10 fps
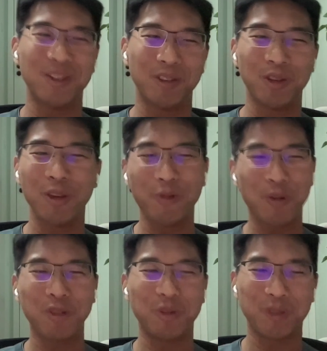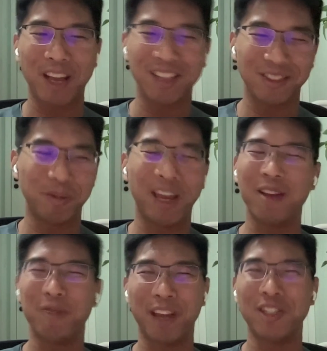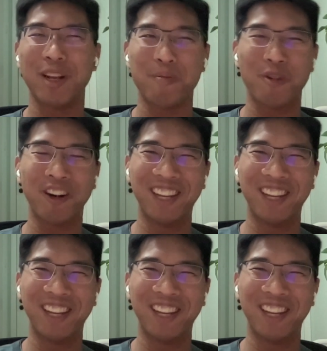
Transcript: So if you want to do that, we can chat more.